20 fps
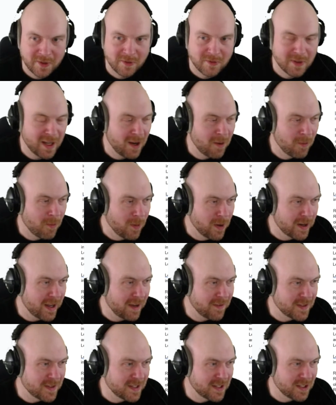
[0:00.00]
not want to
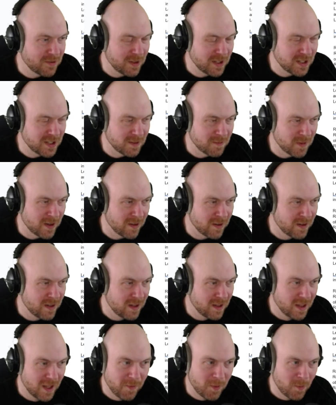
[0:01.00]
have a situation where
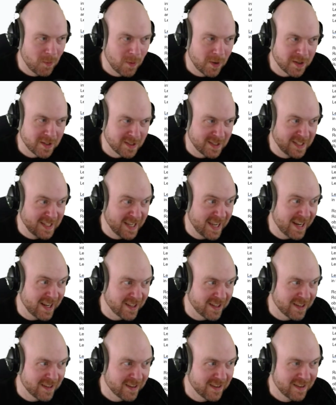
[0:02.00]
level 1 is
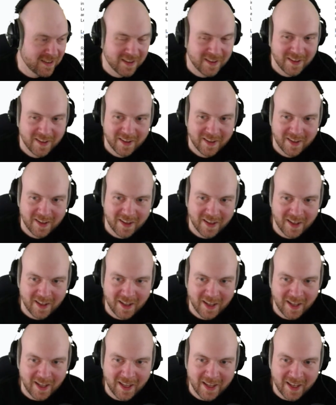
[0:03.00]
deadly
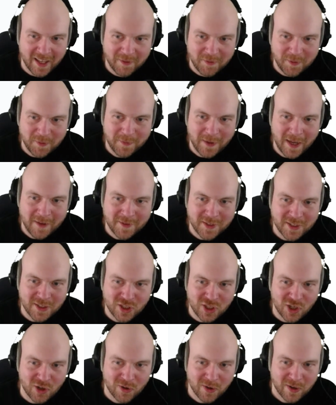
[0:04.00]
and level 5 is a
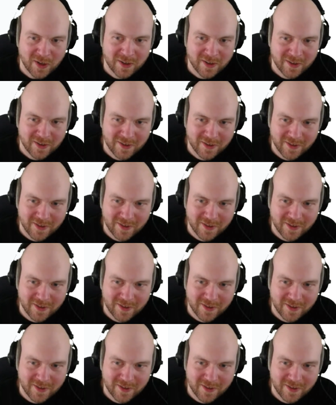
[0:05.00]
joke.